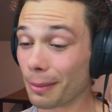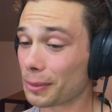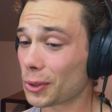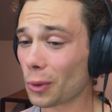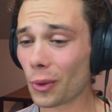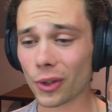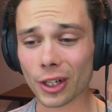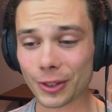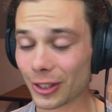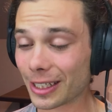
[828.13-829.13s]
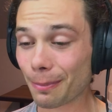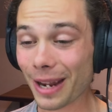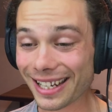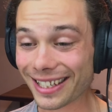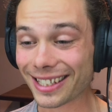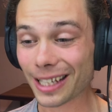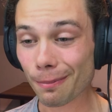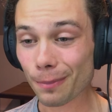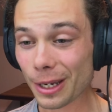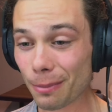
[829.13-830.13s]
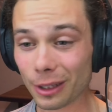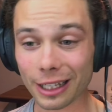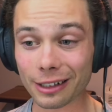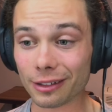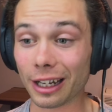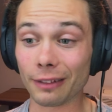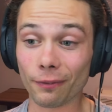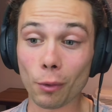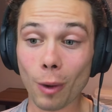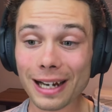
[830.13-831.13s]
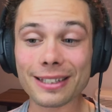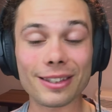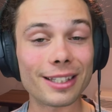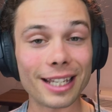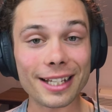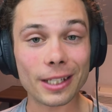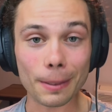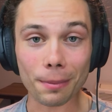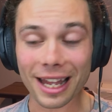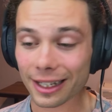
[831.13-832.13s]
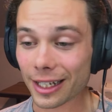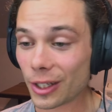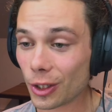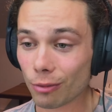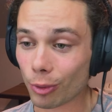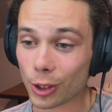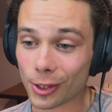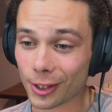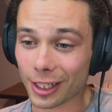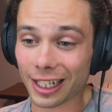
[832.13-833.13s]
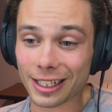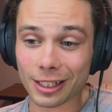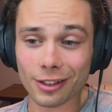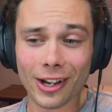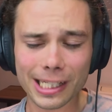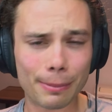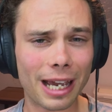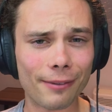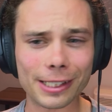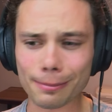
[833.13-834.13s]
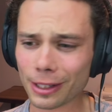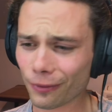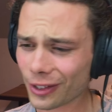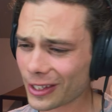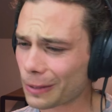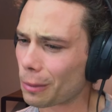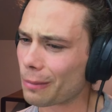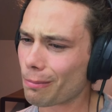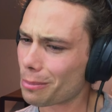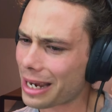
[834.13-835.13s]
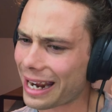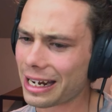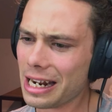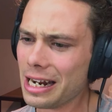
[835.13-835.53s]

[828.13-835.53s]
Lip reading: I'm sure that it just appeases some people, and for once this isn't a black kitchen, which is just at least nice to be having some differences, but man,